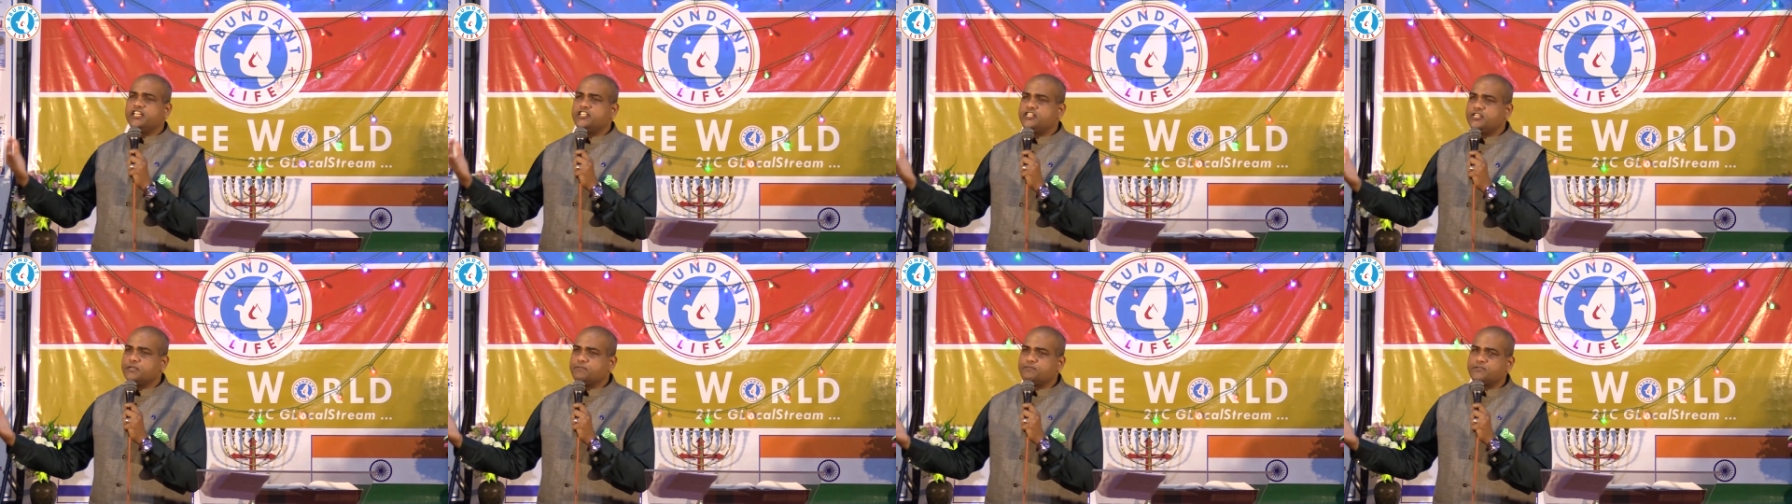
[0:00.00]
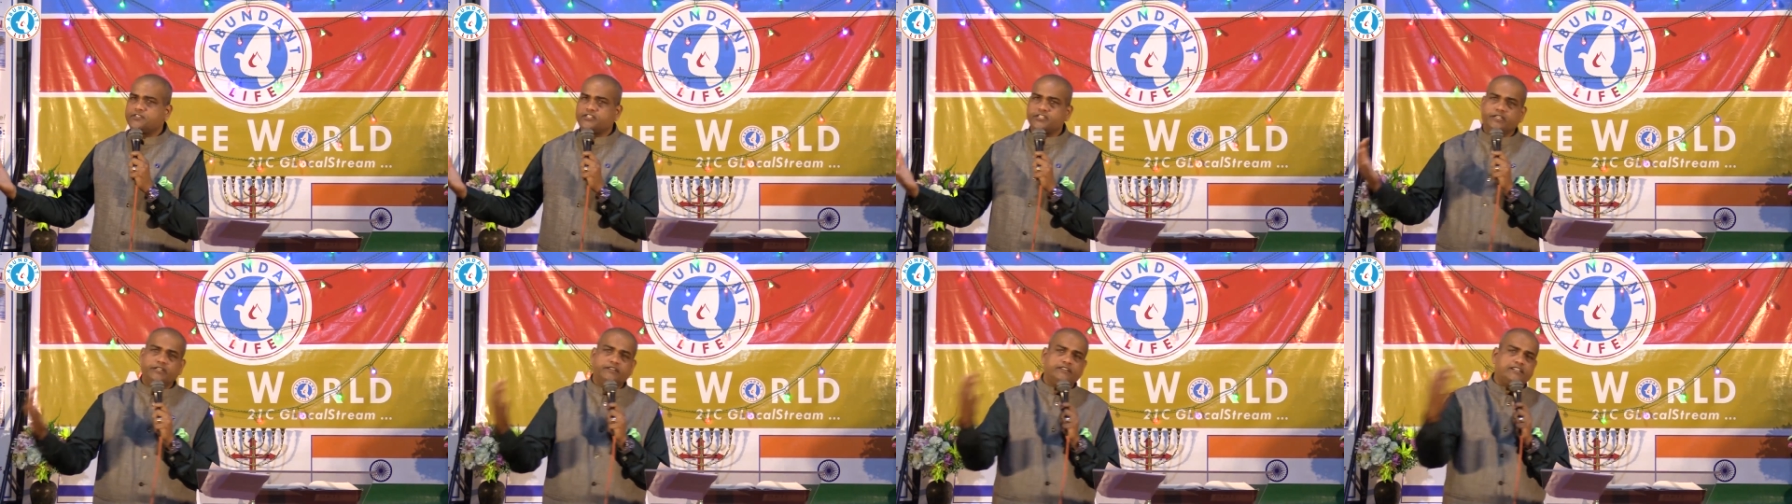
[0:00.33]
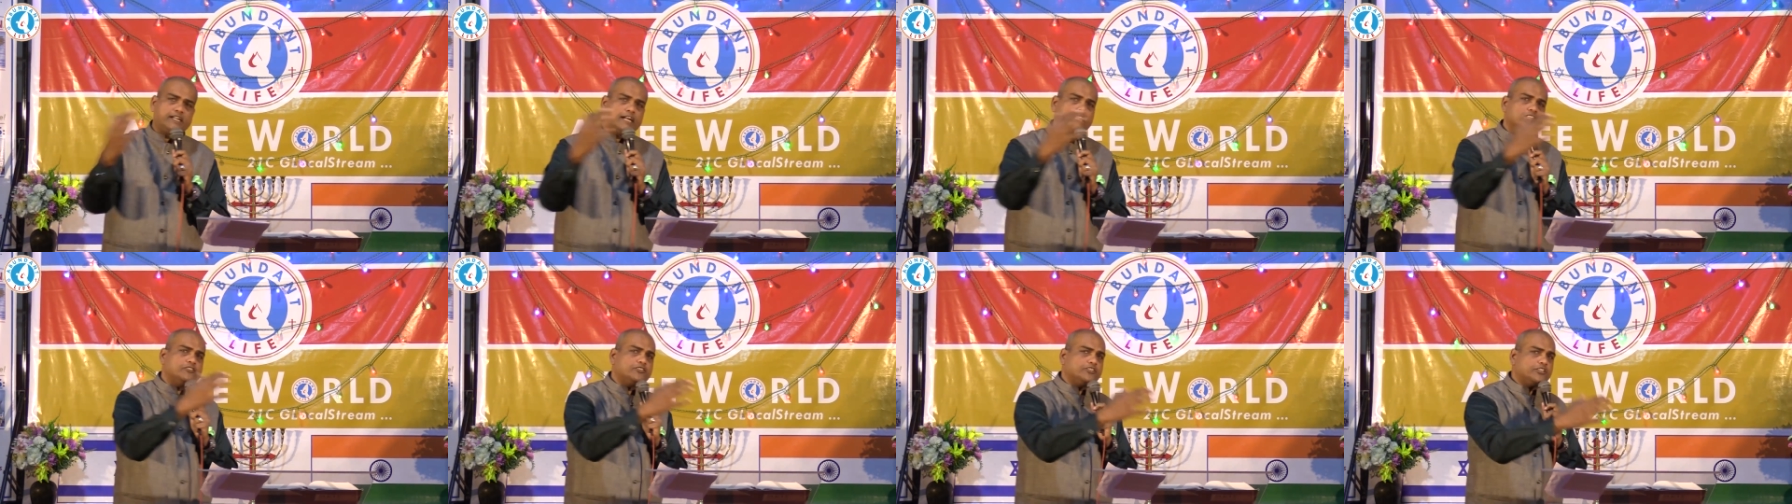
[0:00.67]
Egyptian
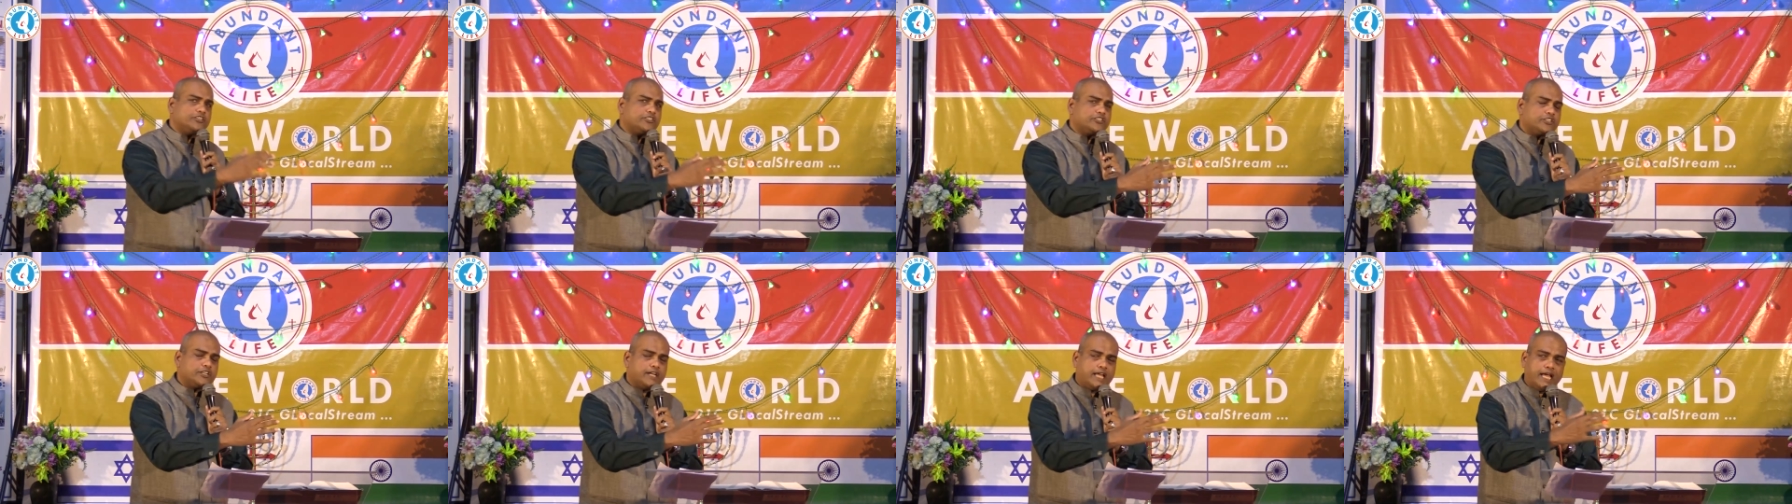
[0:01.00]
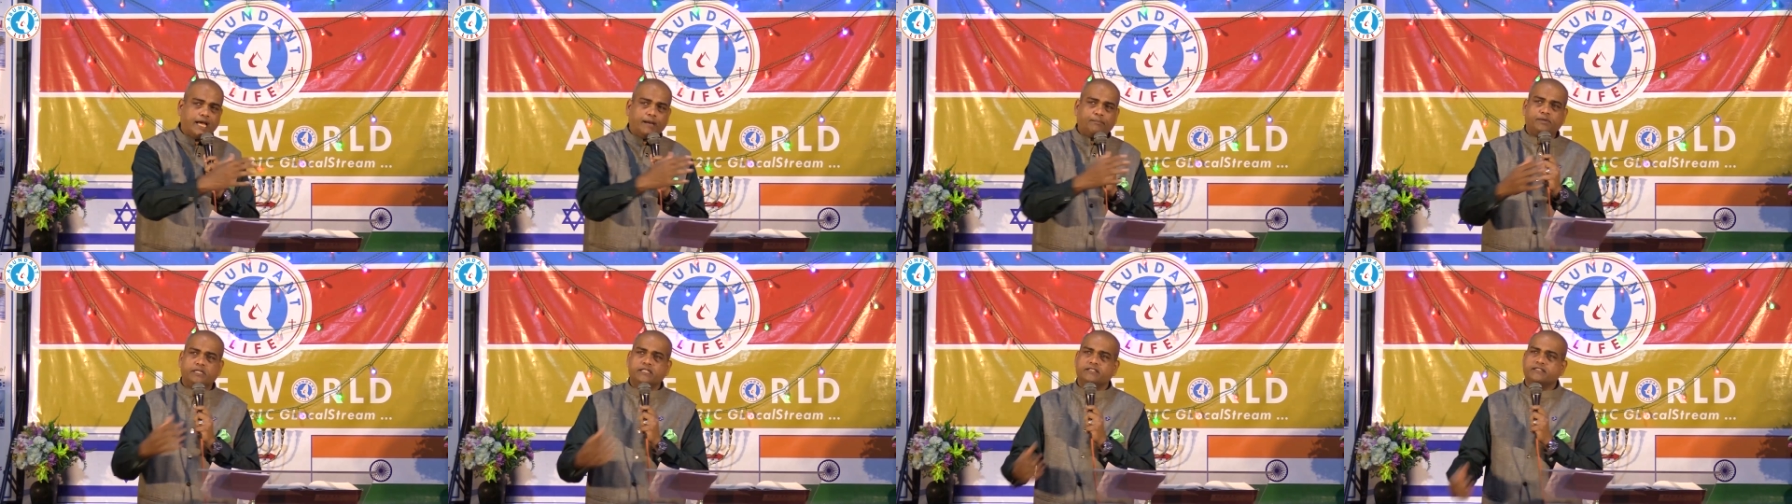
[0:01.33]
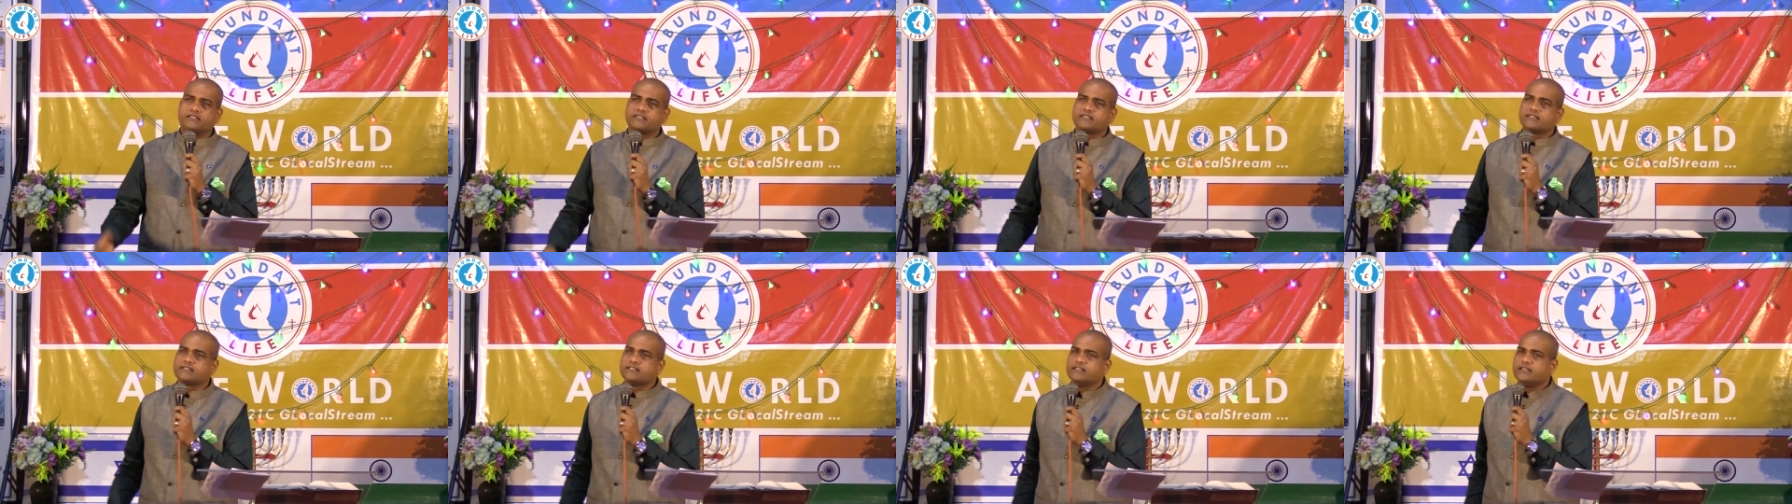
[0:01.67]
transition
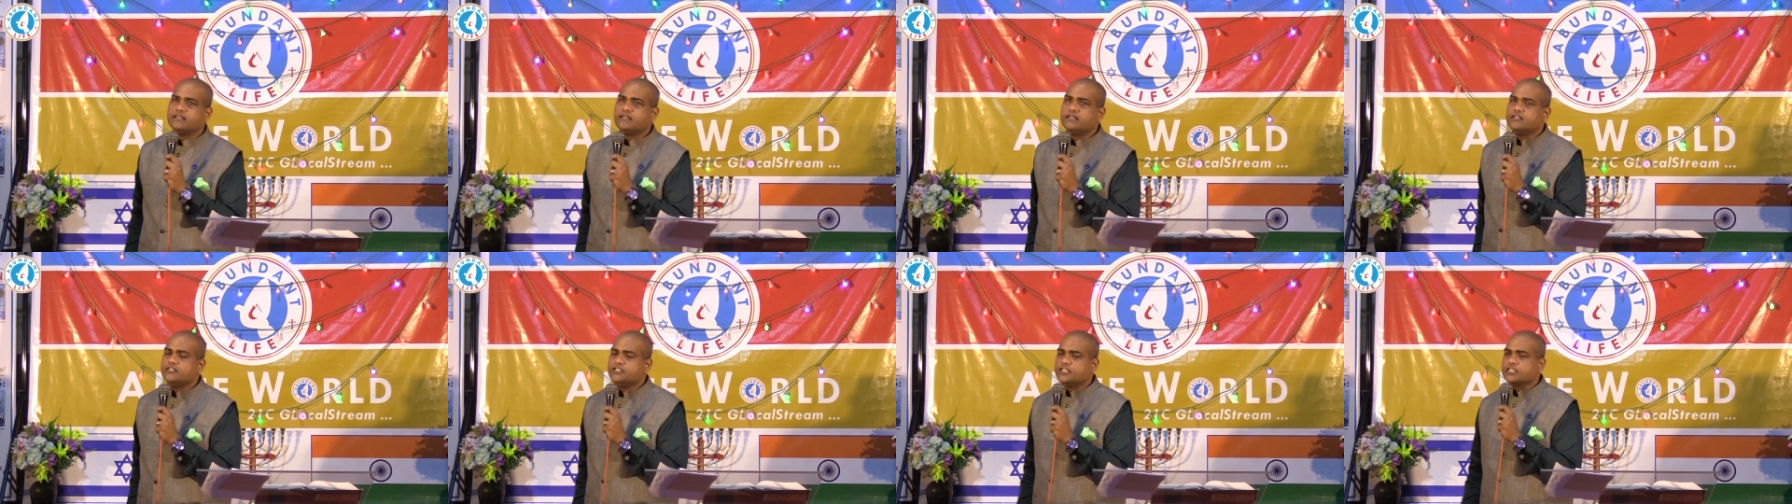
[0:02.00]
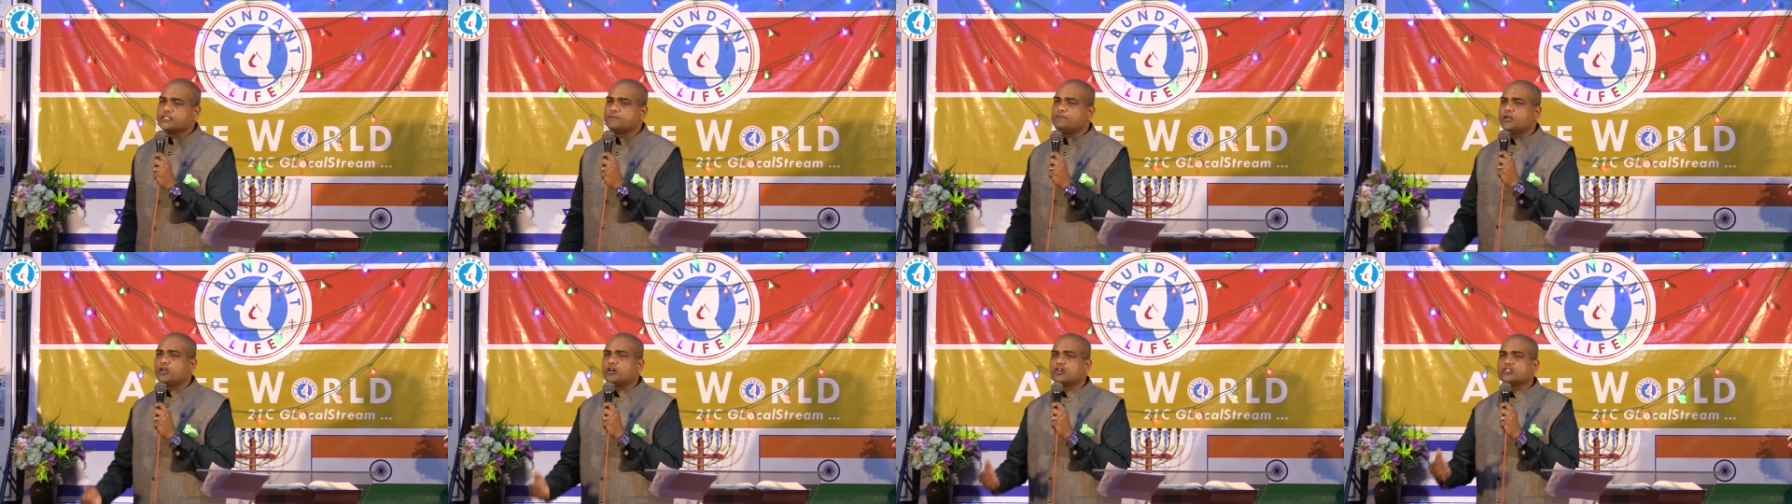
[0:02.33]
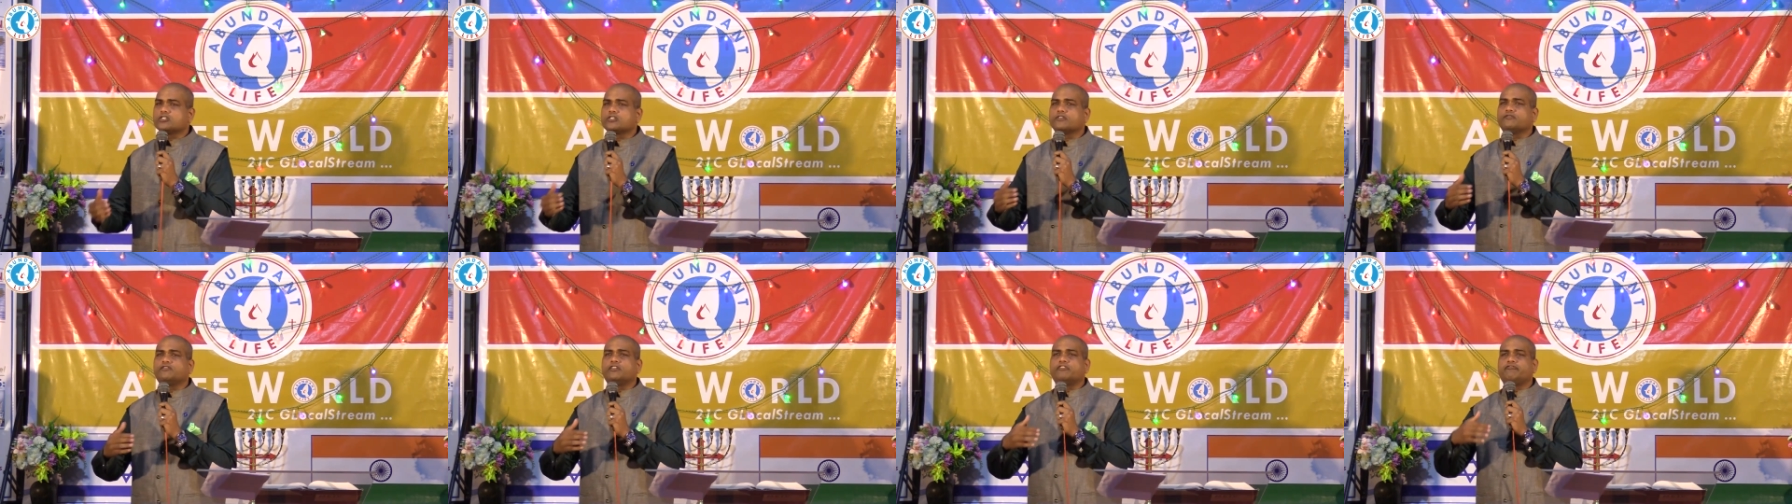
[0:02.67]
happens just
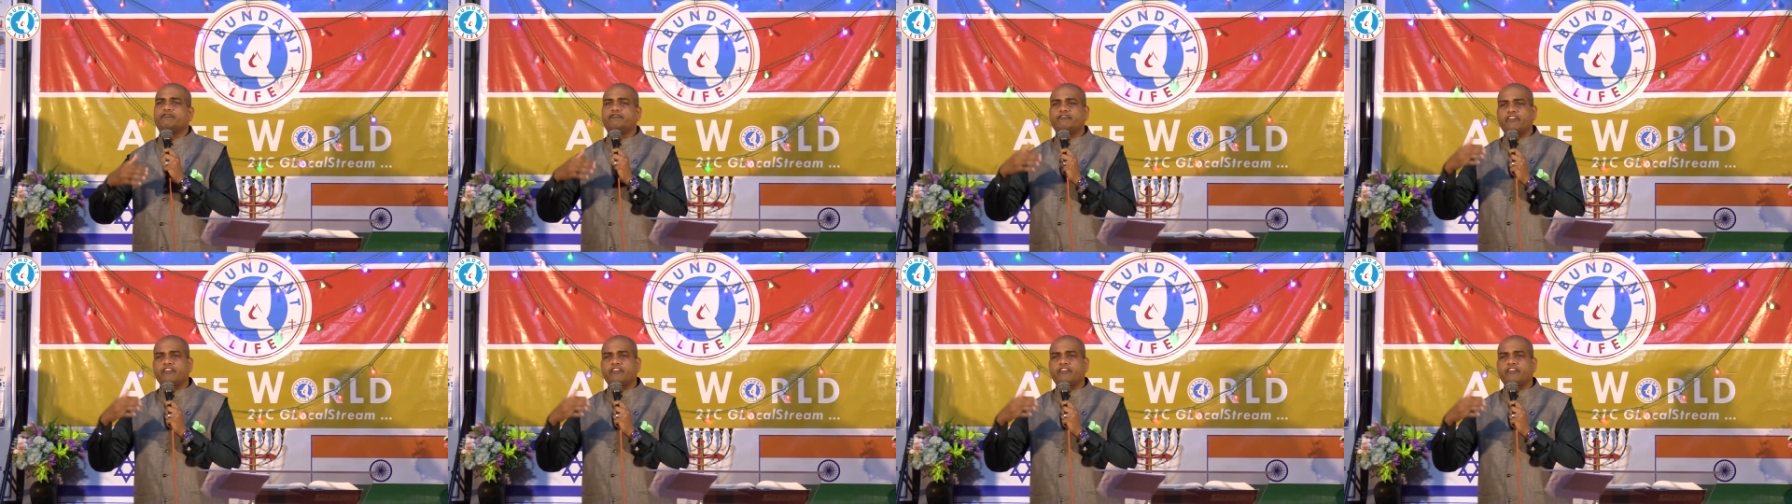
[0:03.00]
because of the